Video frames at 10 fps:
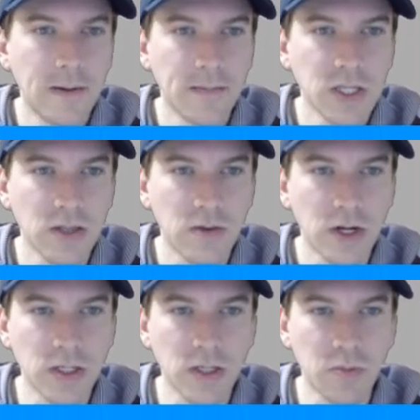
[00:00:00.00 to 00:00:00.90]
it's in the
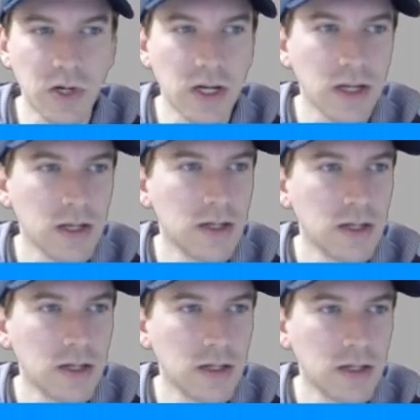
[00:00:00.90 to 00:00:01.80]
right spot.
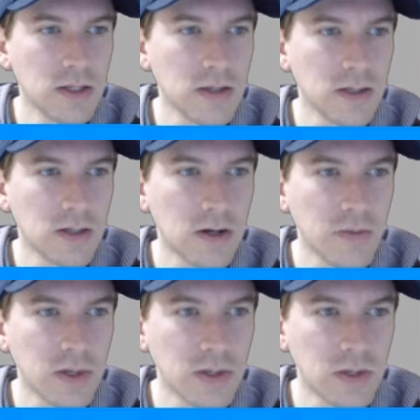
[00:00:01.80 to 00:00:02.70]
So let's
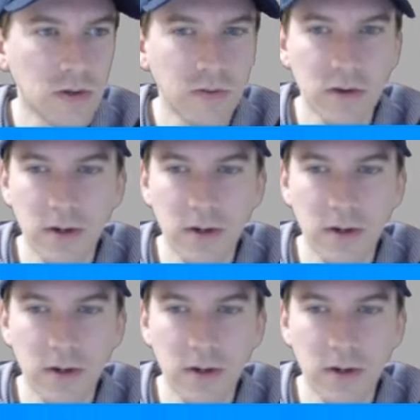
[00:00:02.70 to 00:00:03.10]
copy this over